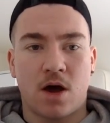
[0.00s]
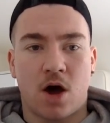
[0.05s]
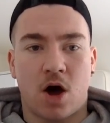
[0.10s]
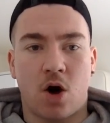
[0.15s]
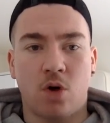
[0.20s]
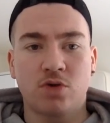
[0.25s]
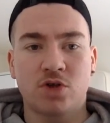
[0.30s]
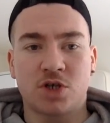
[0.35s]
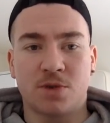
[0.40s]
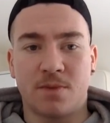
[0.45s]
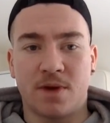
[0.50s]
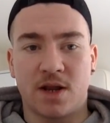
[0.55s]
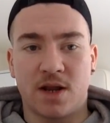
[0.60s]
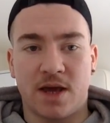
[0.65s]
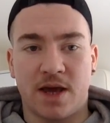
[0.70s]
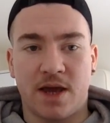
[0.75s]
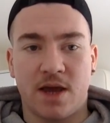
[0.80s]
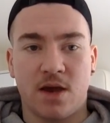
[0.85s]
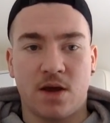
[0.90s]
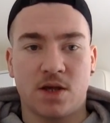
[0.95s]

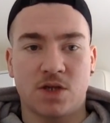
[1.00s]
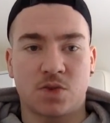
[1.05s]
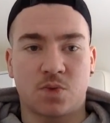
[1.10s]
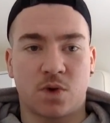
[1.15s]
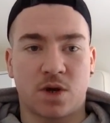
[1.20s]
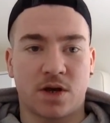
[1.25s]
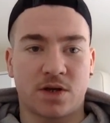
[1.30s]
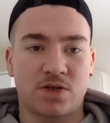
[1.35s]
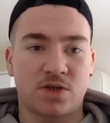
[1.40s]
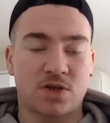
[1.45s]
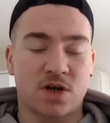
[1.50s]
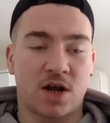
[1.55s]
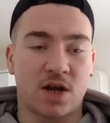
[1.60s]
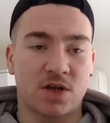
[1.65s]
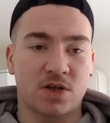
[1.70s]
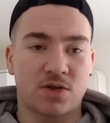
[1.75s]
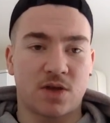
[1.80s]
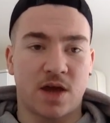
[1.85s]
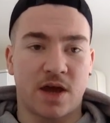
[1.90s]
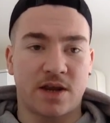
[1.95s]
Ultimately, it's what I
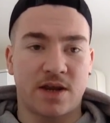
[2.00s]
kind of